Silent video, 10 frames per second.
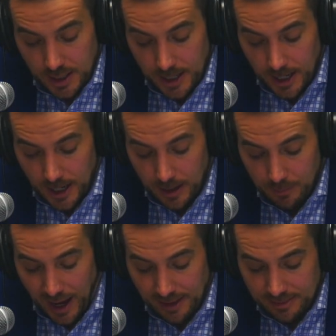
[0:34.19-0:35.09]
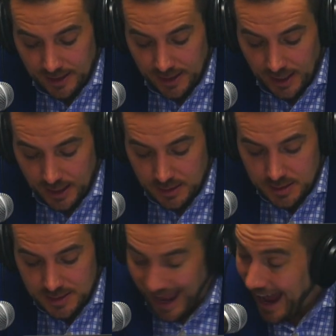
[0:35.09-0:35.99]
I think it's
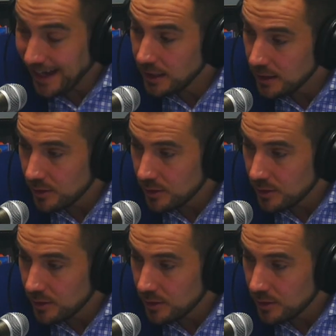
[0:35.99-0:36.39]
sad